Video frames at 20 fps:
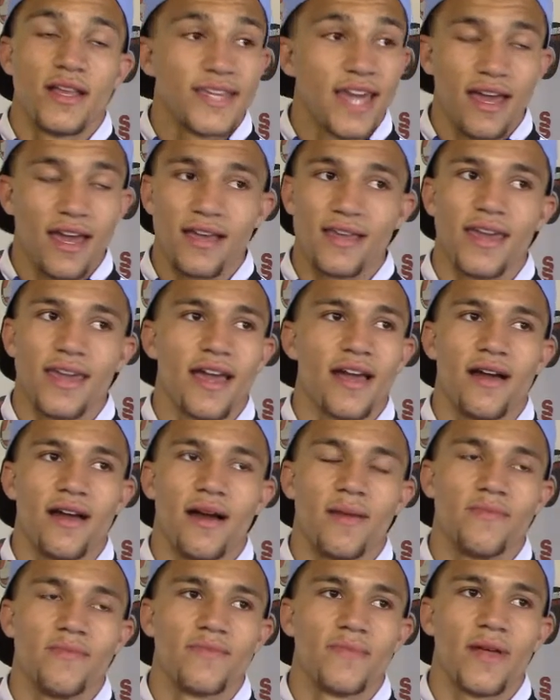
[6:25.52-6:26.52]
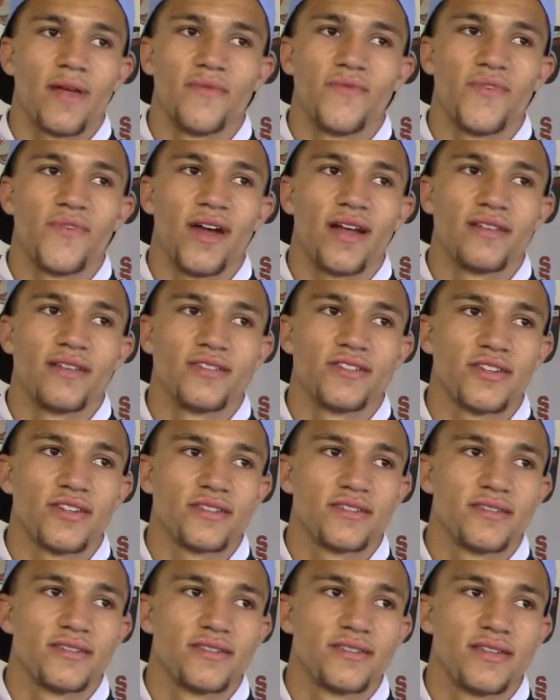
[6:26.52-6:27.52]
Yeah, I'm fine.
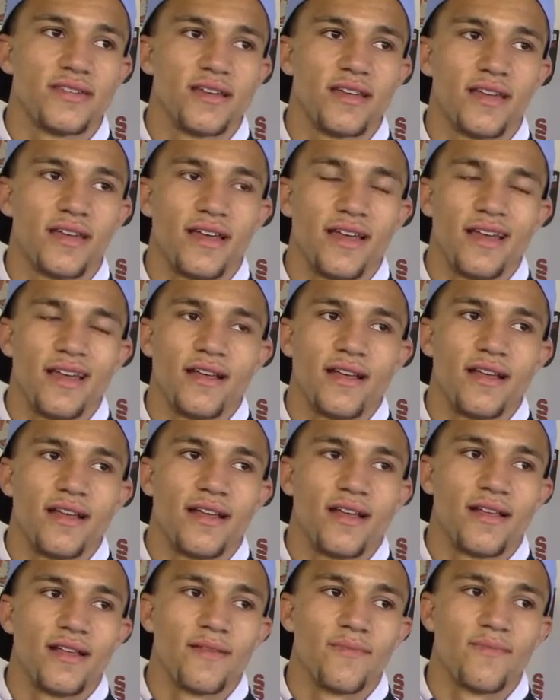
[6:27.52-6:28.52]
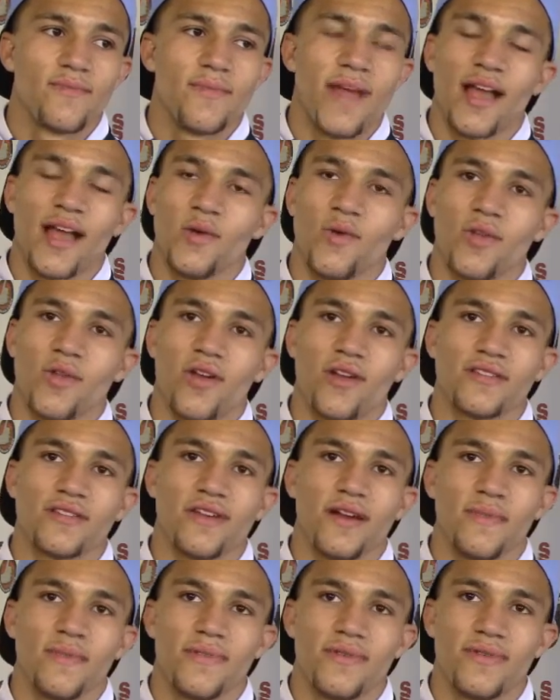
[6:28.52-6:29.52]
Just ankle locked
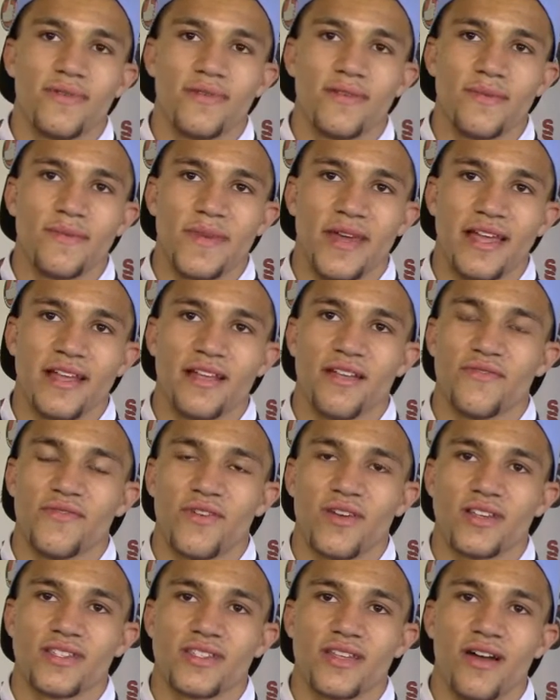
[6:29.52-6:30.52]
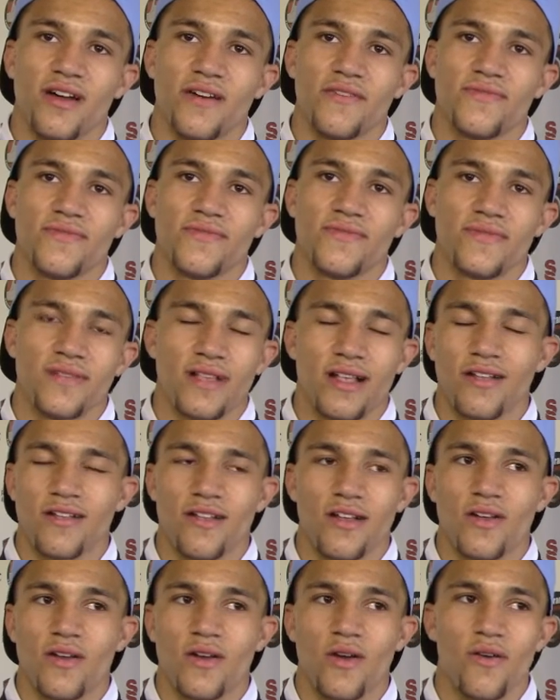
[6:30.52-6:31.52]
up at the beginning of the first half.
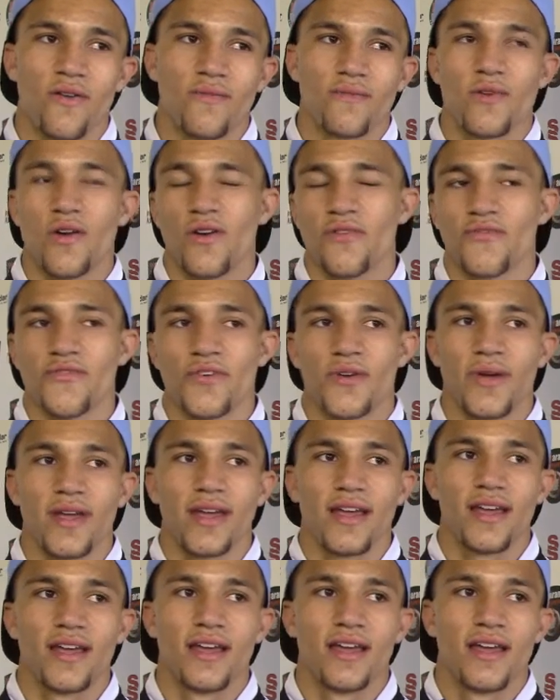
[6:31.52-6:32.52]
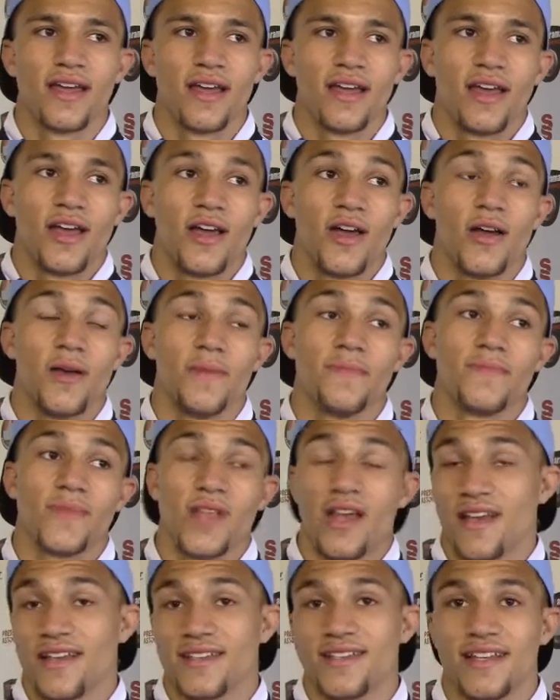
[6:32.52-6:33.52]
Got through it.
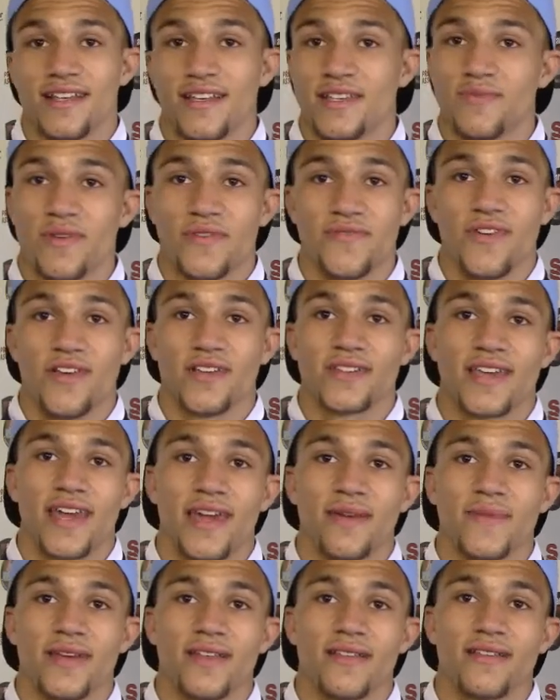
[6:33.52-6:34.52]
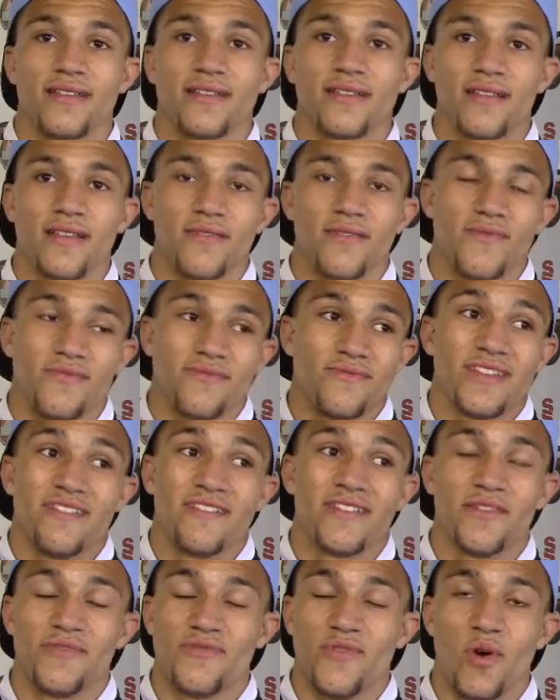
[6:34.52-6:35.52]
Like I said, it's my first game in near
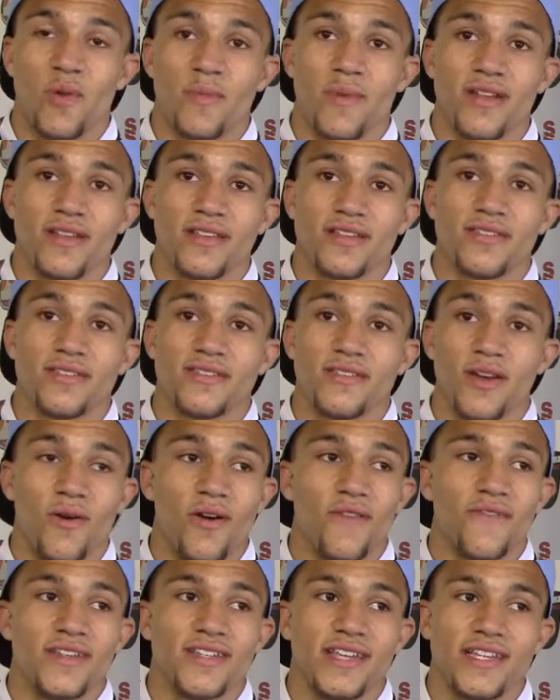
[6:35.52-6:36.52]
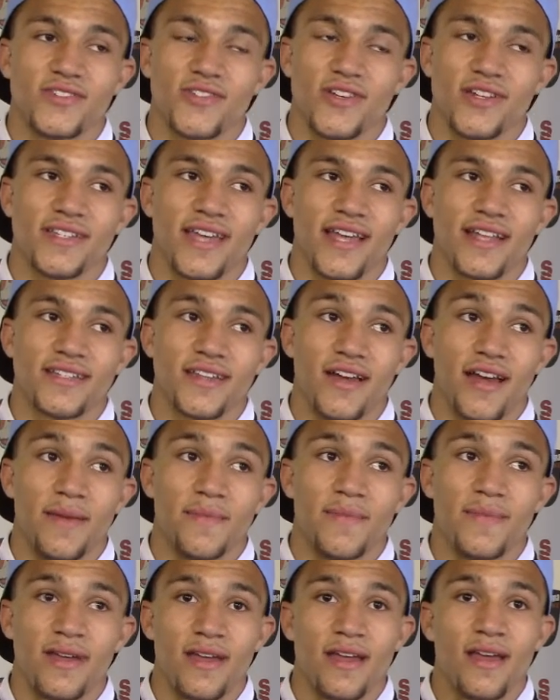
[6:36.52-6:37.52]
enough 4 months. So obviously it's going to take
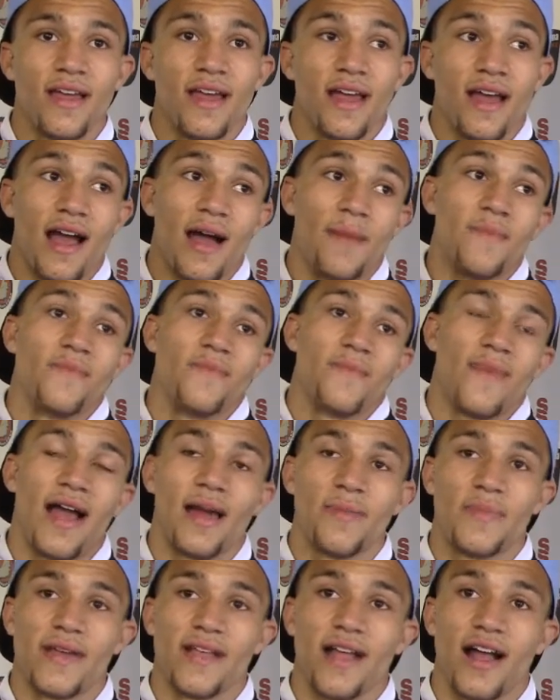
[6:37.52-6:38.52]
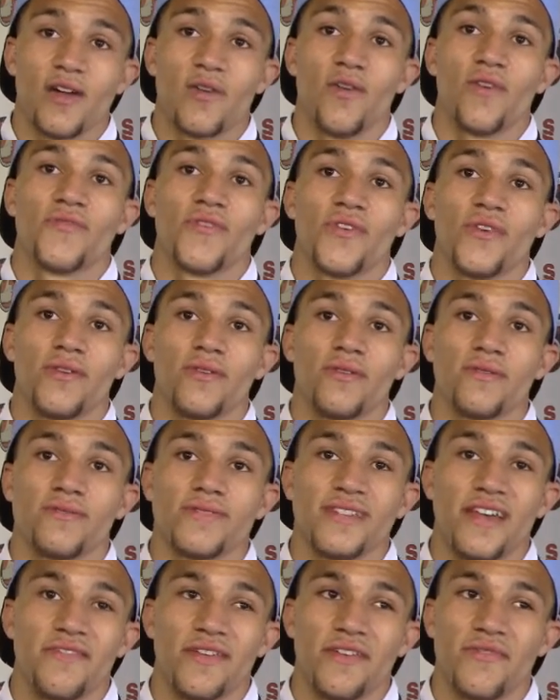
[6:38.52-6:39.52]
time. I'm happy that I got through
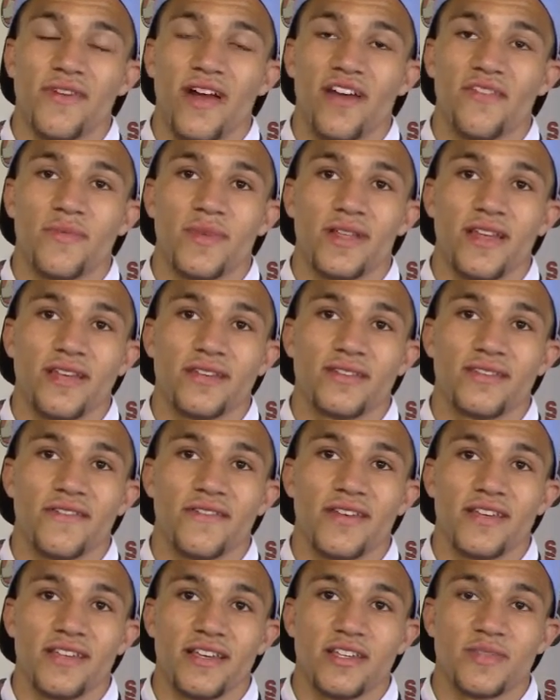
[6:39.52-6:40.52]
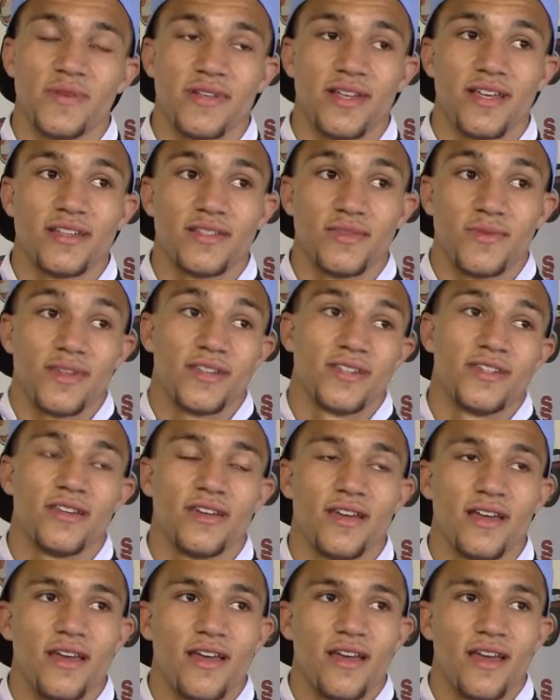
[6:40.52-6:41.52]
75 minutes, 76 minutes, which
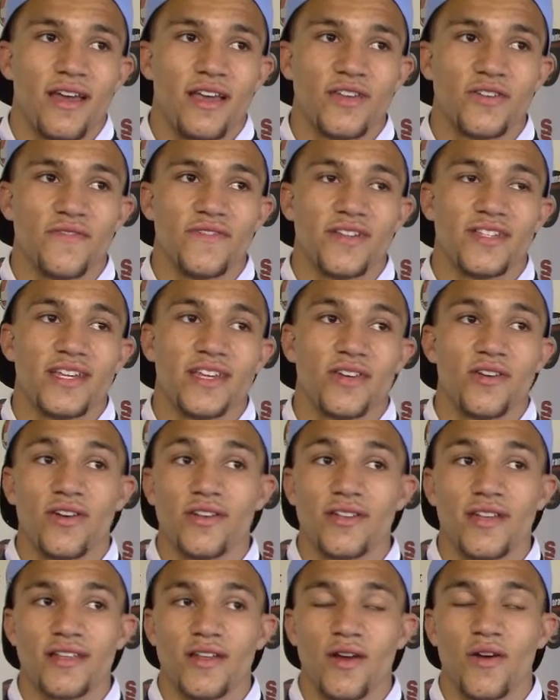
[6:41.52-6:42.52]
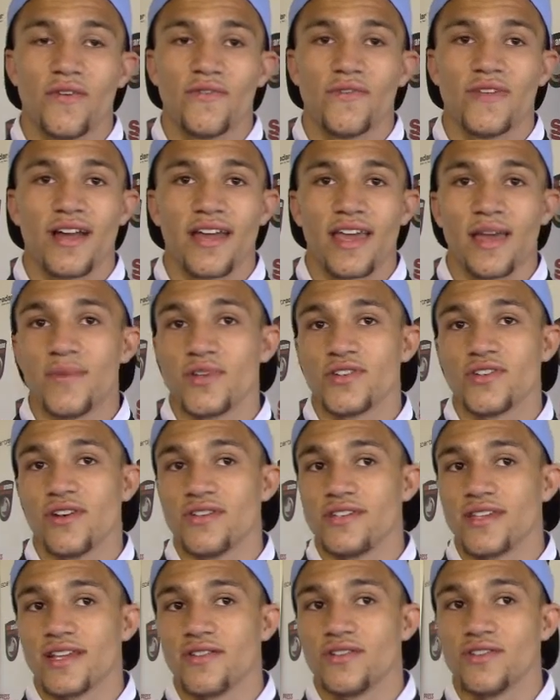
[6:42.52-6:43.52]
is obviously good. And hopefully I get my
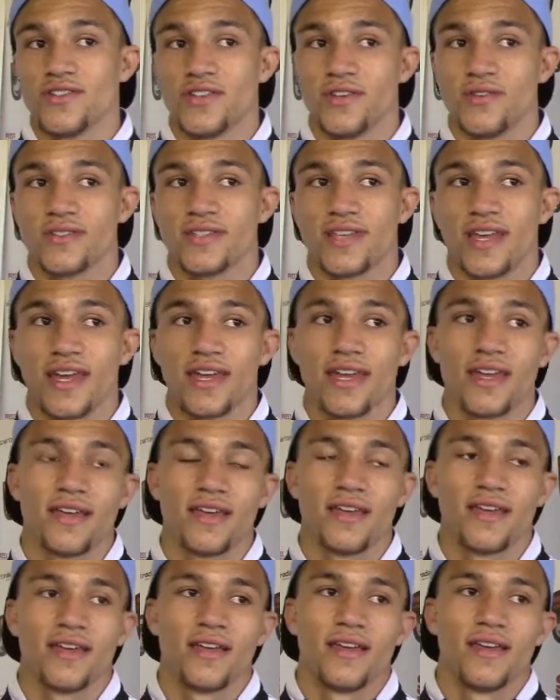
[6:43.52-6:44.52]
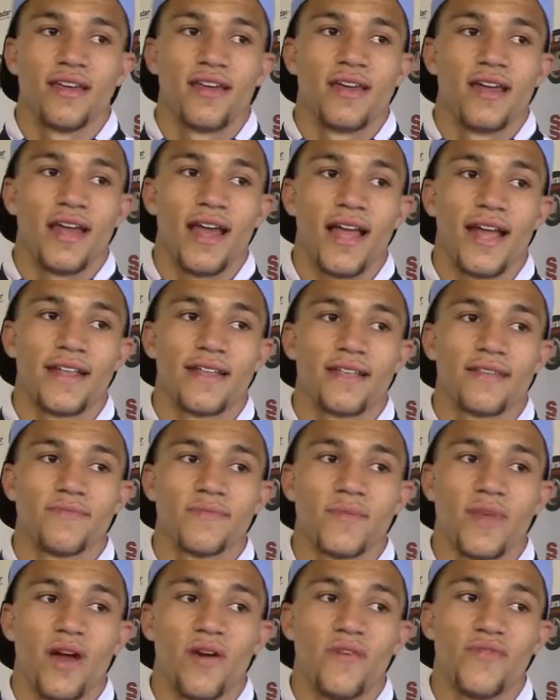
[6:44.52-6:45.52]
chance again on Tuesday. And
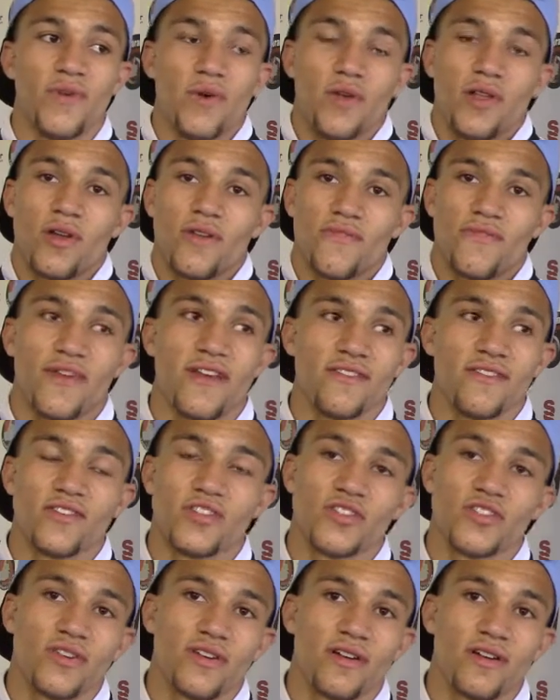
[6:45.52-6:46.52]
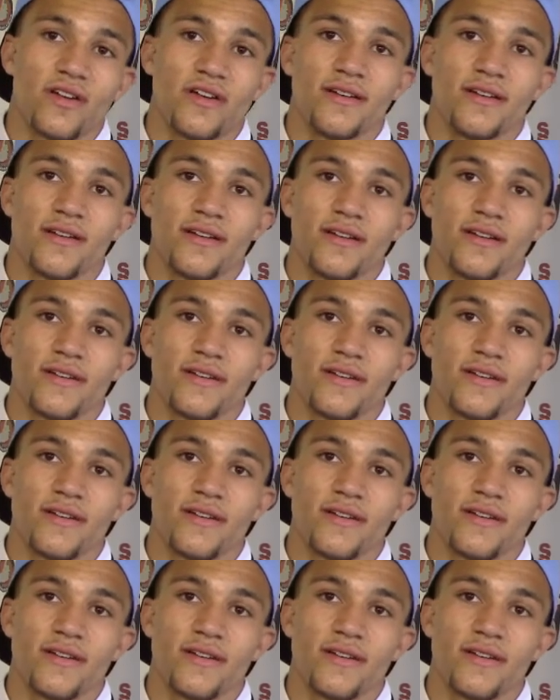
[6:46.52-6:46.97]
I'll feel a lot fitter and stronger.